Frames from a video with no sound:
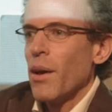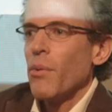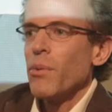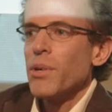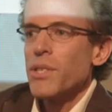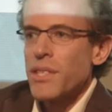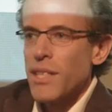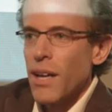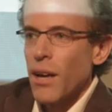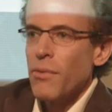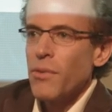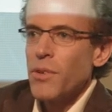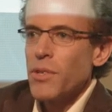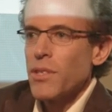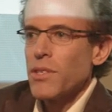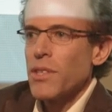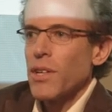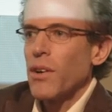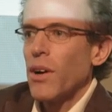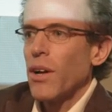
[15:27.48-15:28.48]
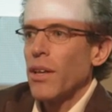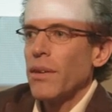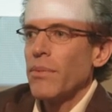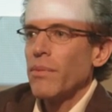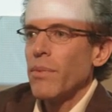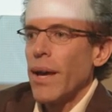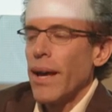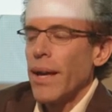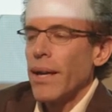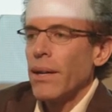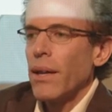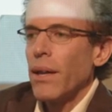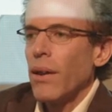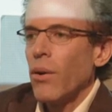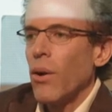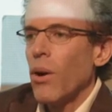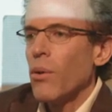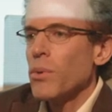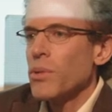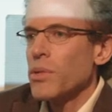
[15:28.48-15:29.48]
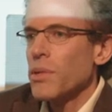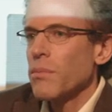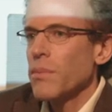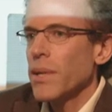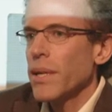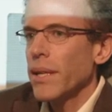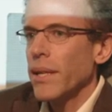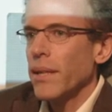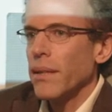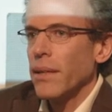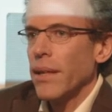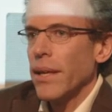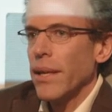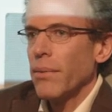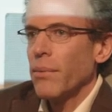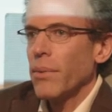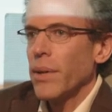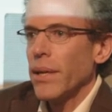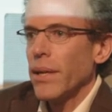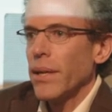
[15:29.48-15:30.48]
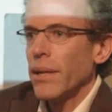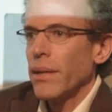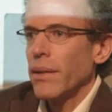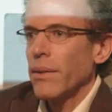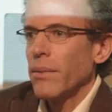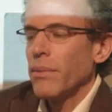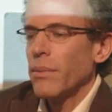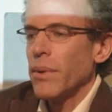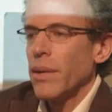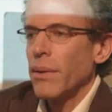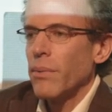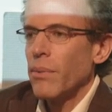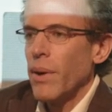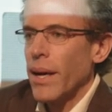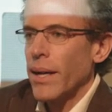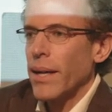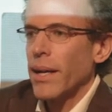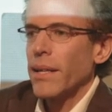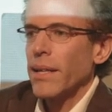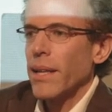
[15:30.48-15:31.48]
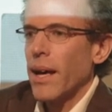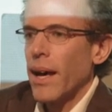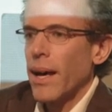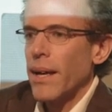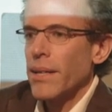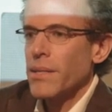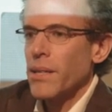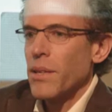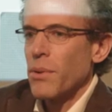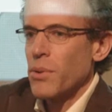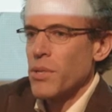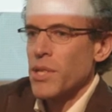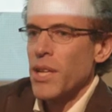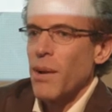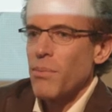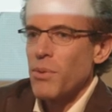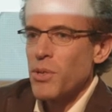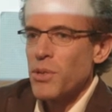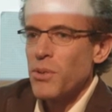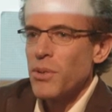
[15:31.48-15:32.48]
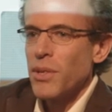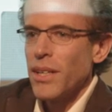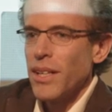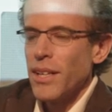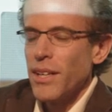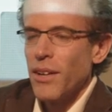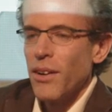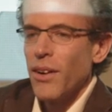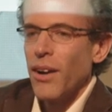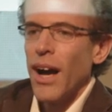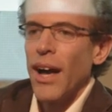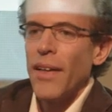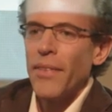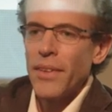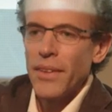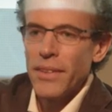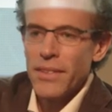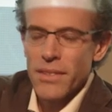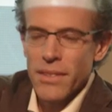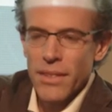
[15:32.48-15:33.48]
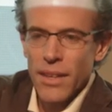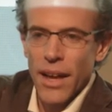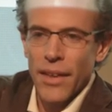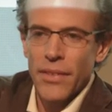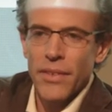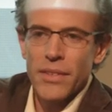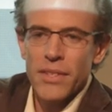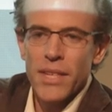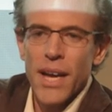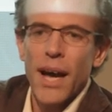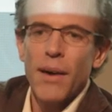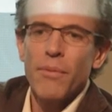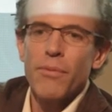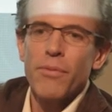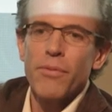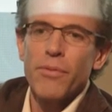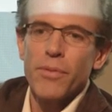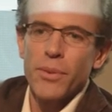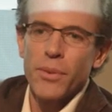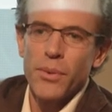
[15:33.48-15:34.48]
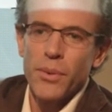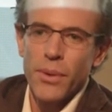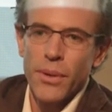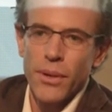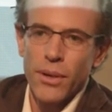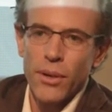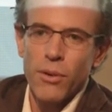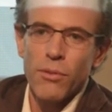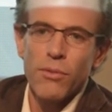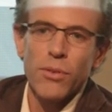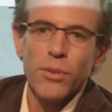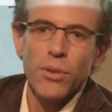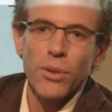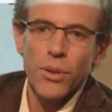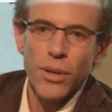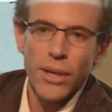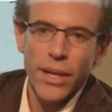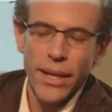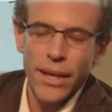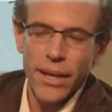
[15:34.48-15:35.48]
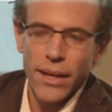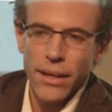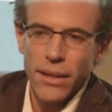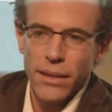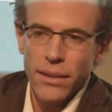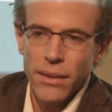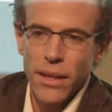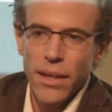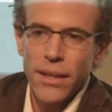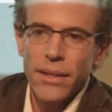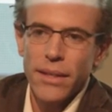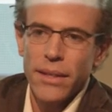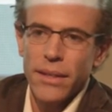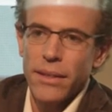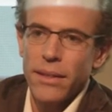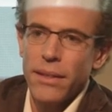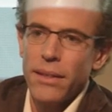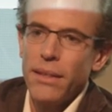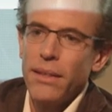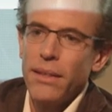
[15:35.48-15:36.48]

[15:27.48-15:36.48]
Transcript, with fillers: it was Selfridges that call and, and almost immediately we, we recognized that there was an opportunity here on the, on the top floor overlooking London.